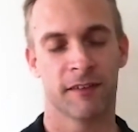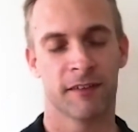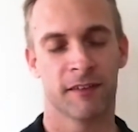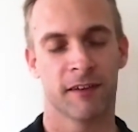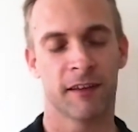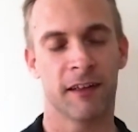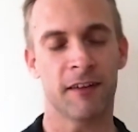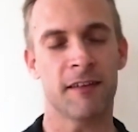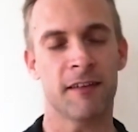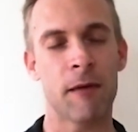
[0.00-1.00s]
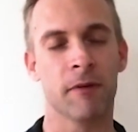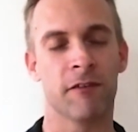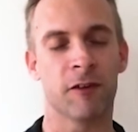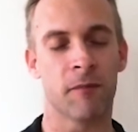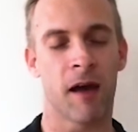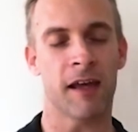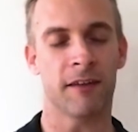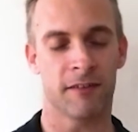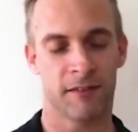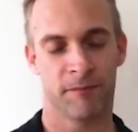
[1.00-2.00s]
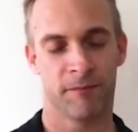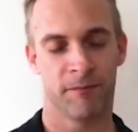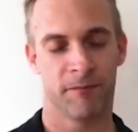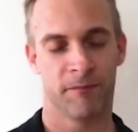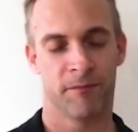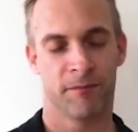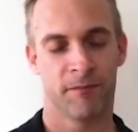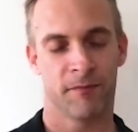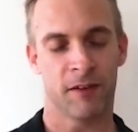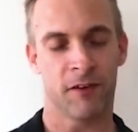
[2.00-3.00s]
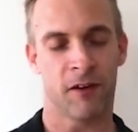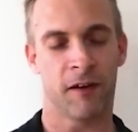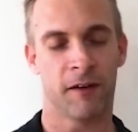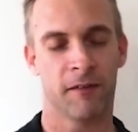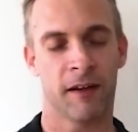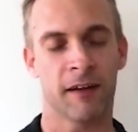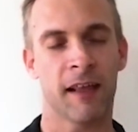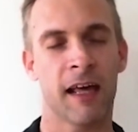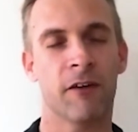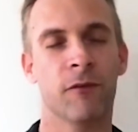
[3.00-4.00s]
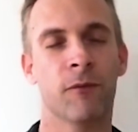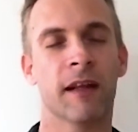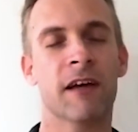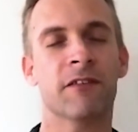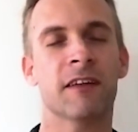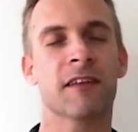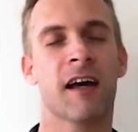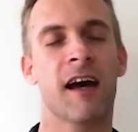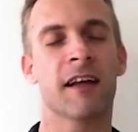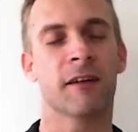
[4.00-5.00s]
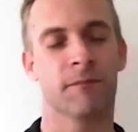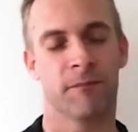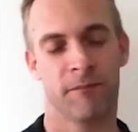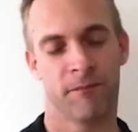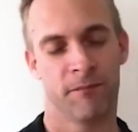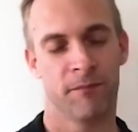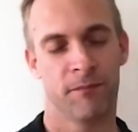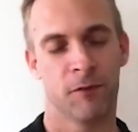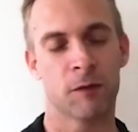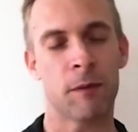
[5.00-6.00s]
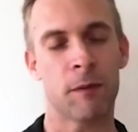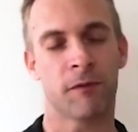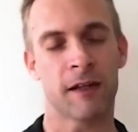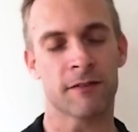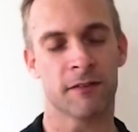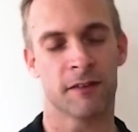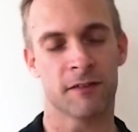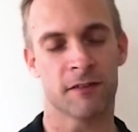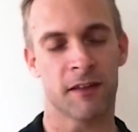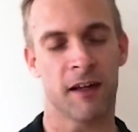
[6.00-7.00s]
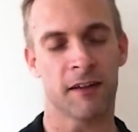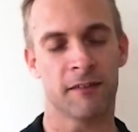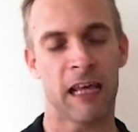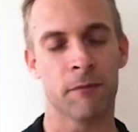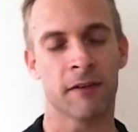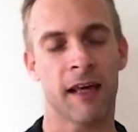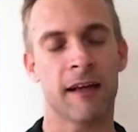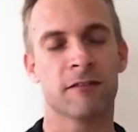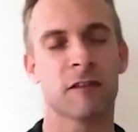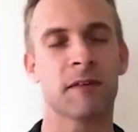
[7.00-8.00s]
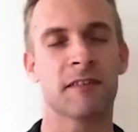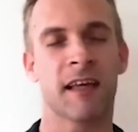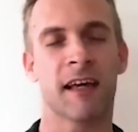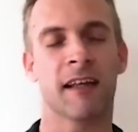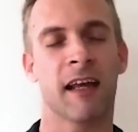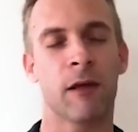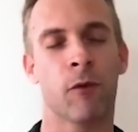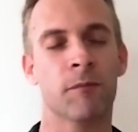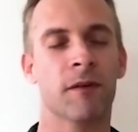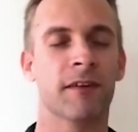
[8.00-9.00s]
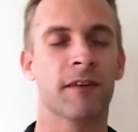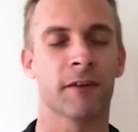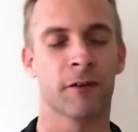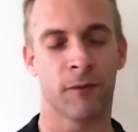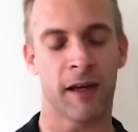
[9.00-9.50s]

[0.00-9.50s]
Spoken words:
clear the table of your mind and your heart and allow whatever is on it to be present. This is not a table that has to be set any one particular way.